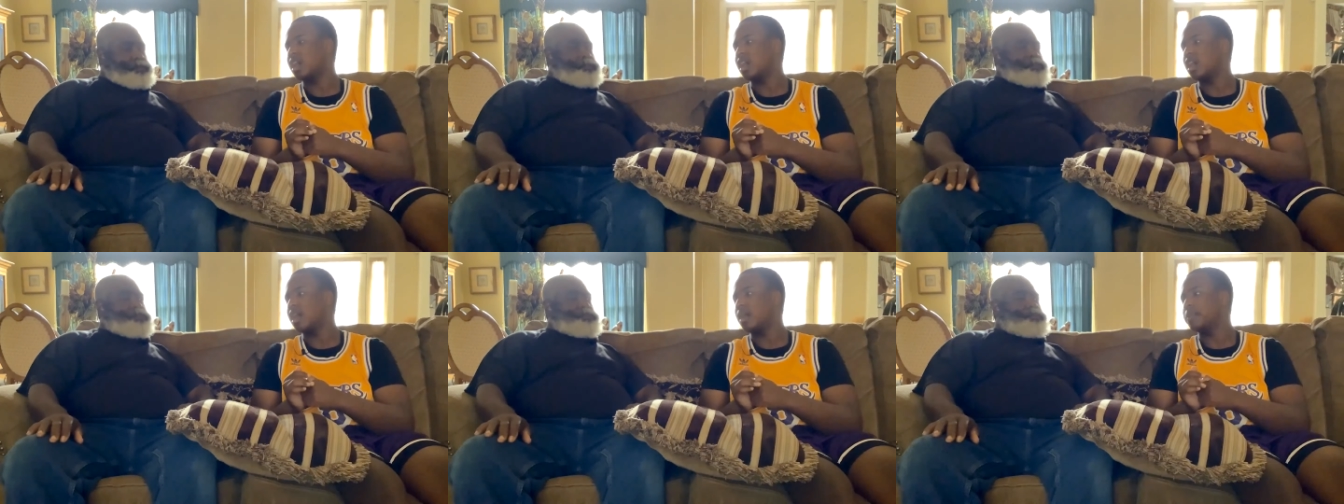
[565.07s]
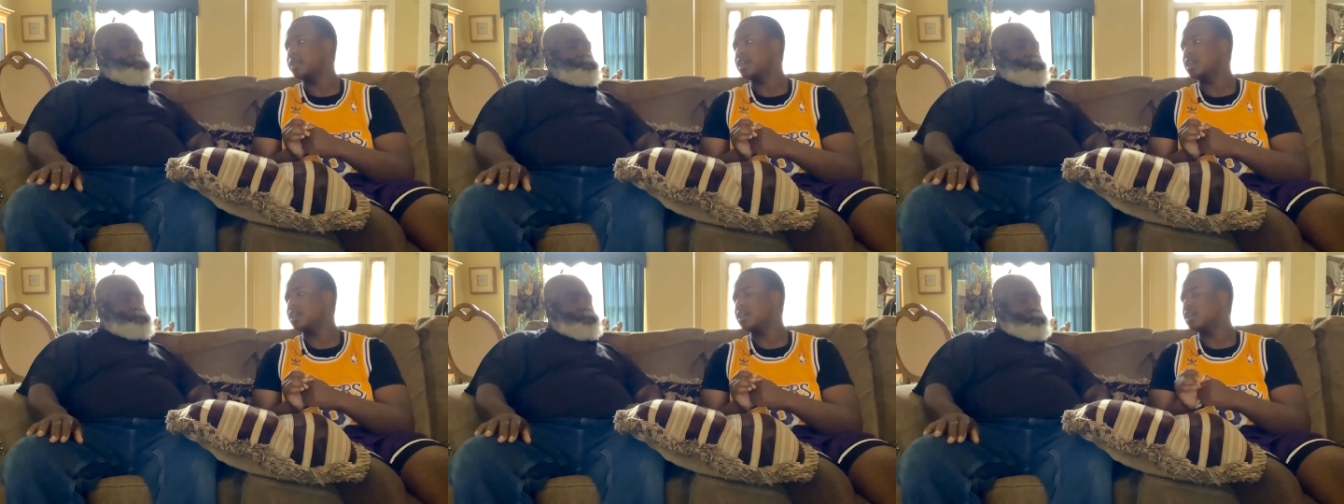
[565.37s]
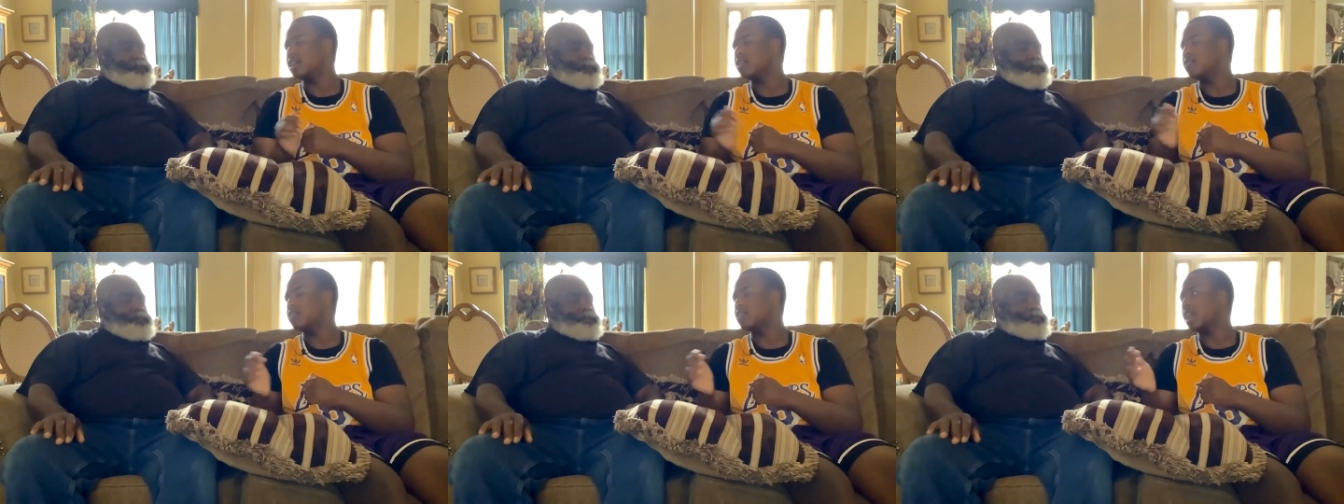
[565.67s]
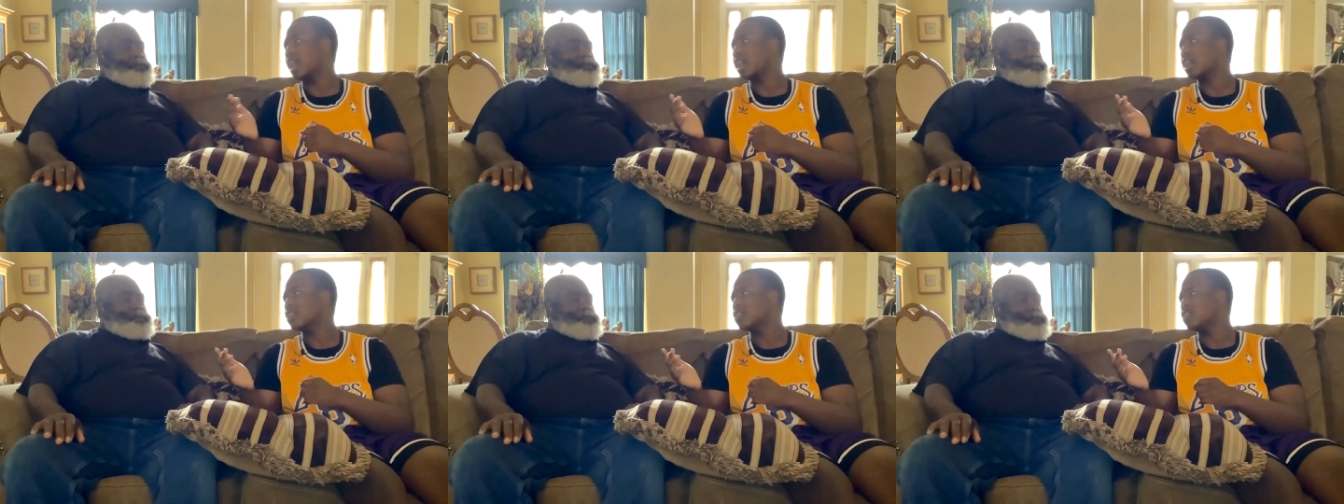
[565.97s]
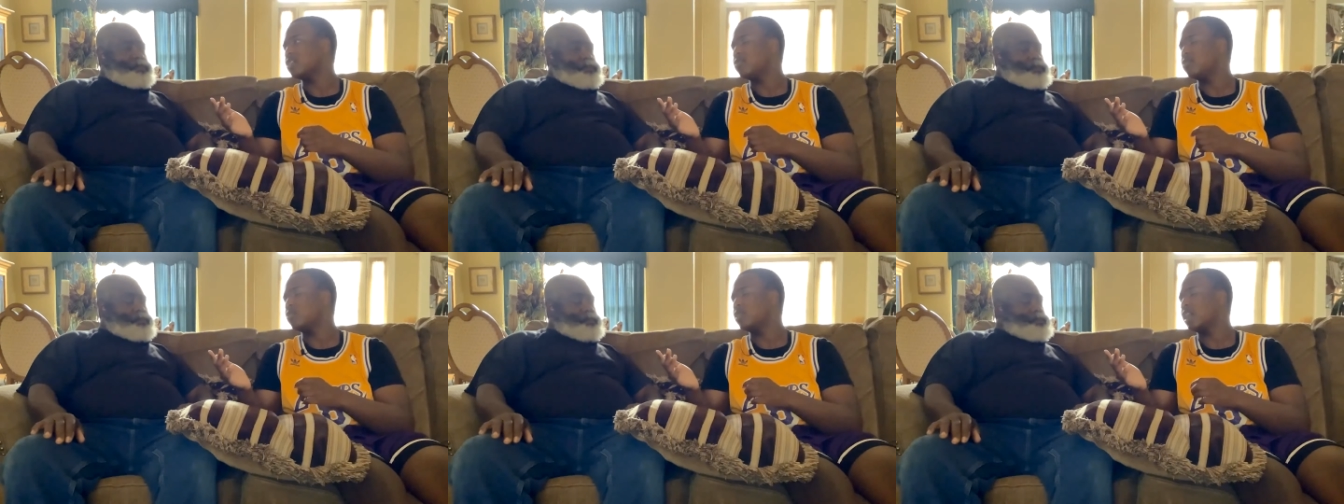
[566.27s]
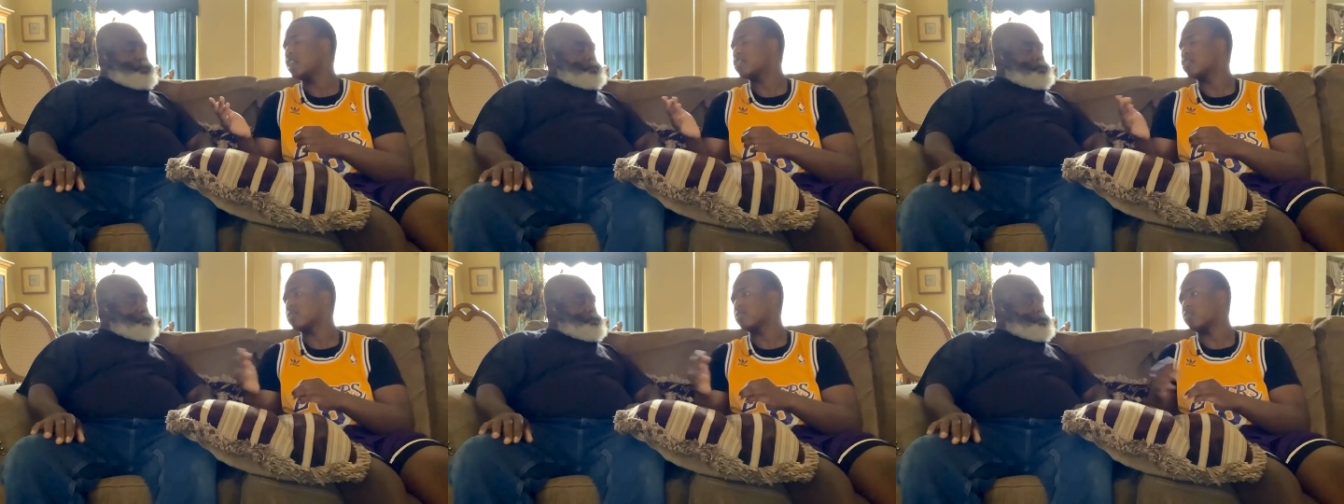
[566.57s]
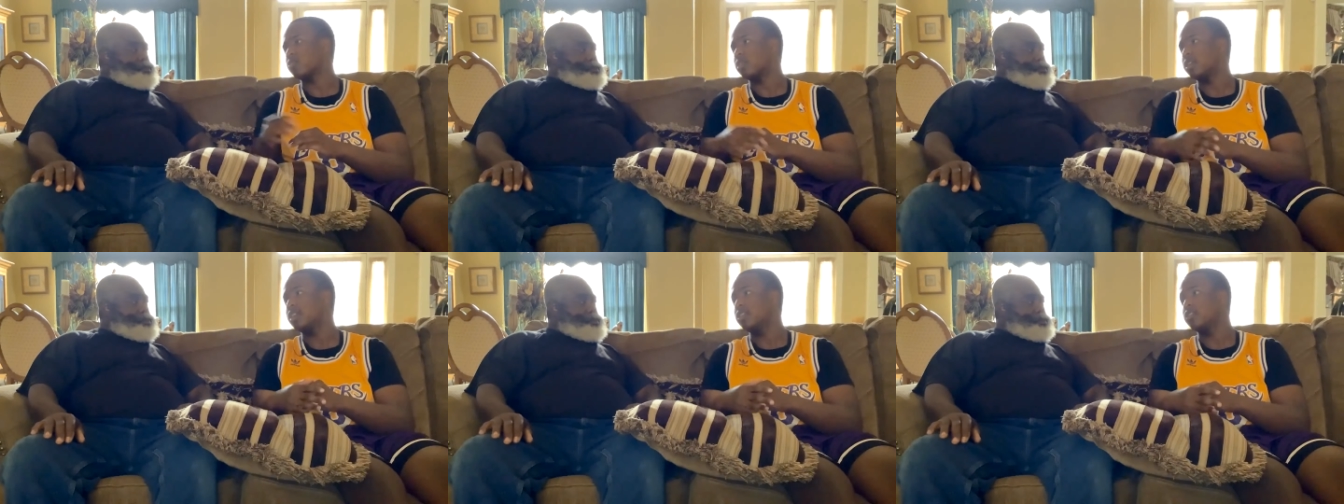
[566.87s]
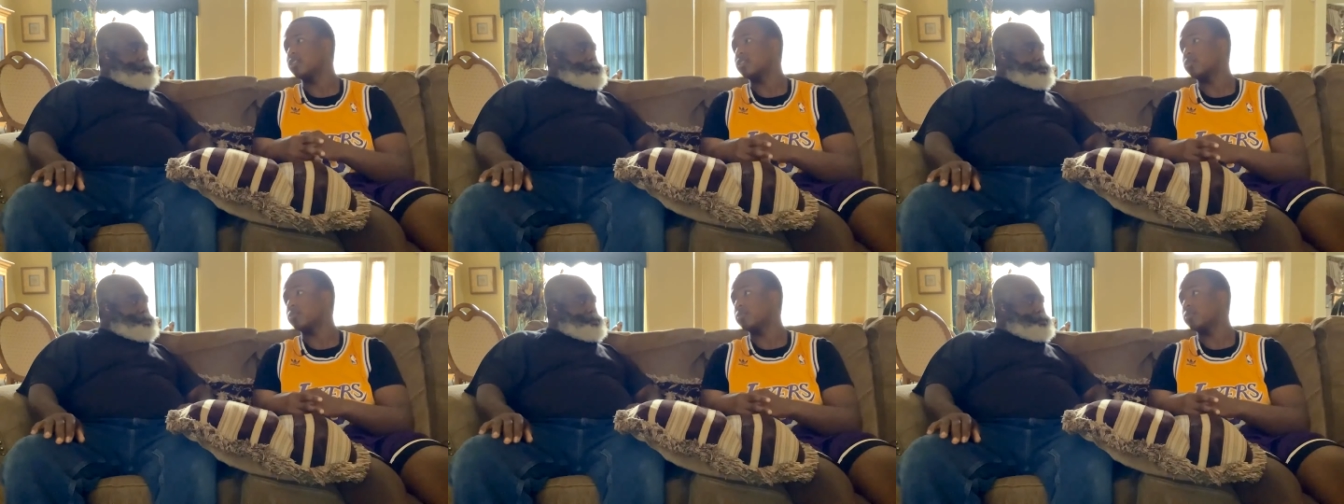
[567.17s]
I mean, if I could see if you had some reasons,